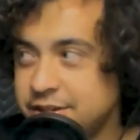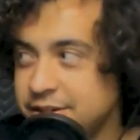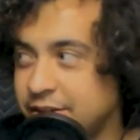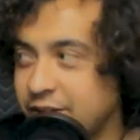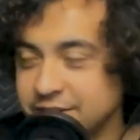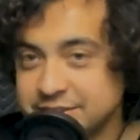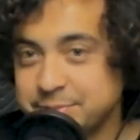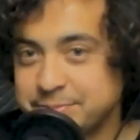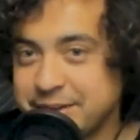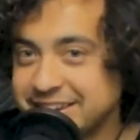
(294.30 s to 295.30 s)
All
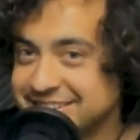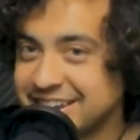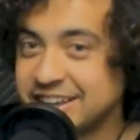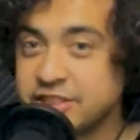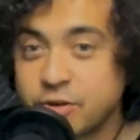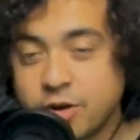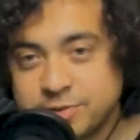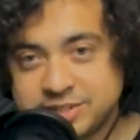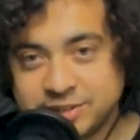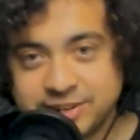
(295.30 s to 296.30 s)
Elizabeth Banks. Yeah, they're all
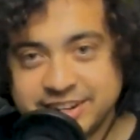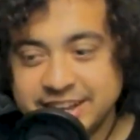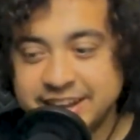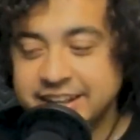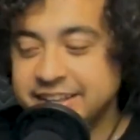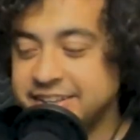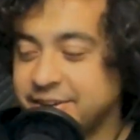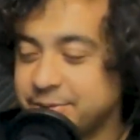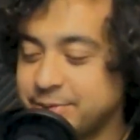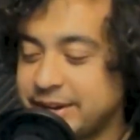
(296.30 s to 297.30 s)
returning, and it, you
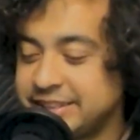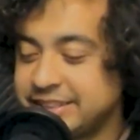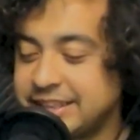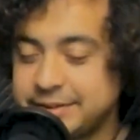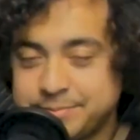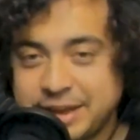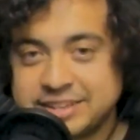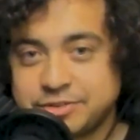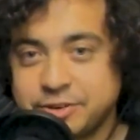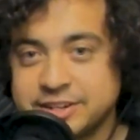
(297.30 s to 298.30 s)
know it, it makes
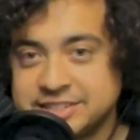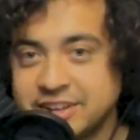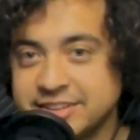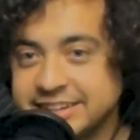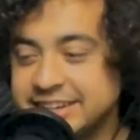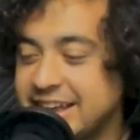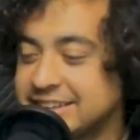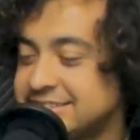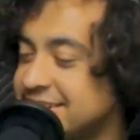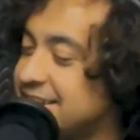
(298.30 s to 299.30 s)
for a solid cast.